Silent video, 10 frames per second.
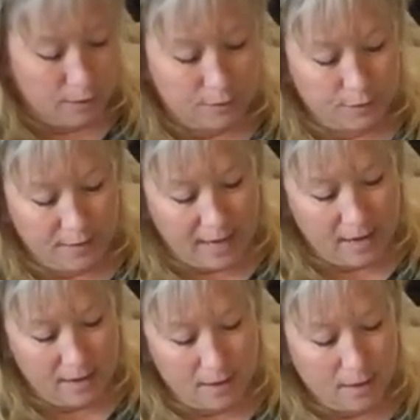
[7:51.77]
so
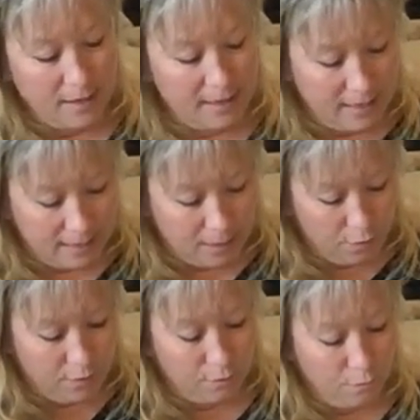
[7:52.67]
that it,
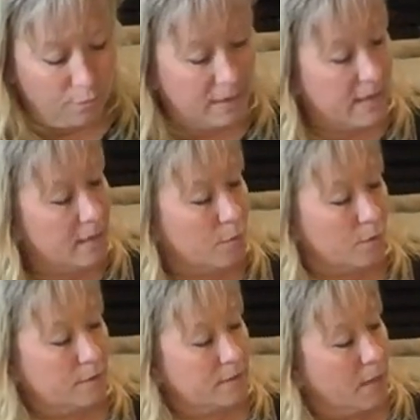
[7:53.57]
you can read the
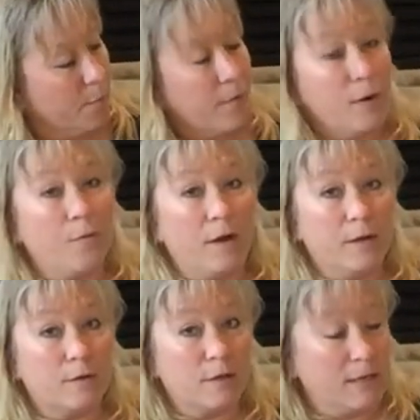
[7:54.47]
word Tupperware while
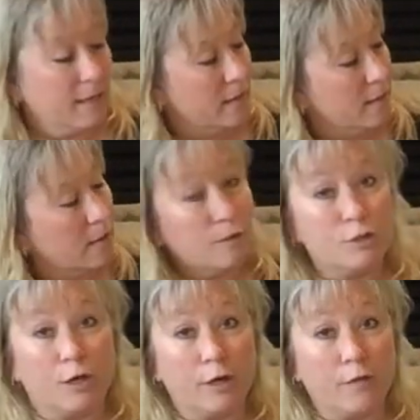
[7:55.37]
you're looking at the little
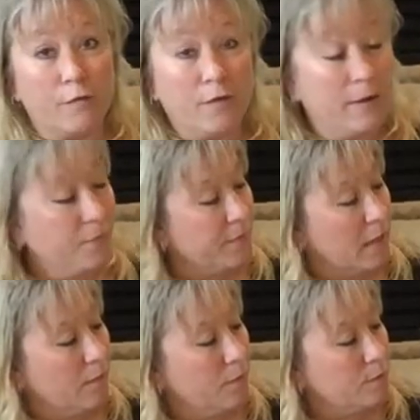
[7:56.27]
chart on the front,
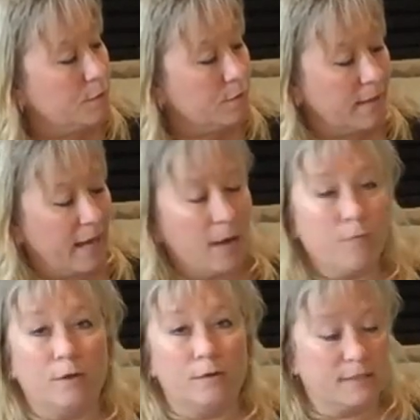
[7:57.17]
if you do that,
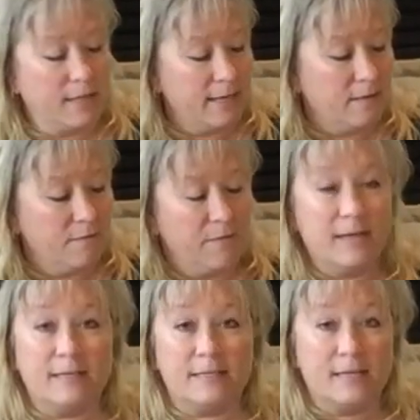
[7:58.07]
when you slide the
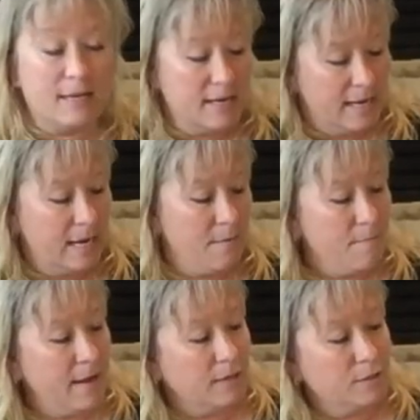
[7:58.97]
vent, it
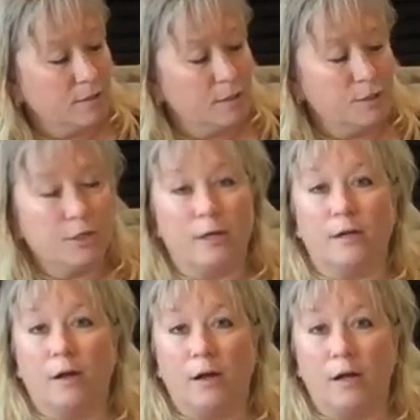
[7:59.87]
matches the
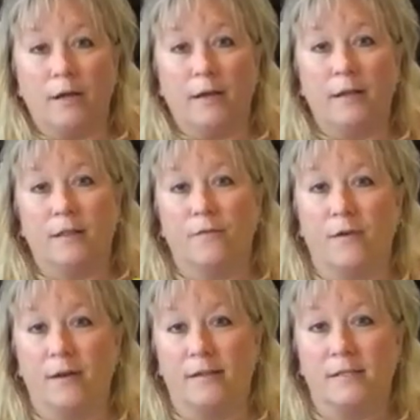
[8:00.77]
chart on the front of the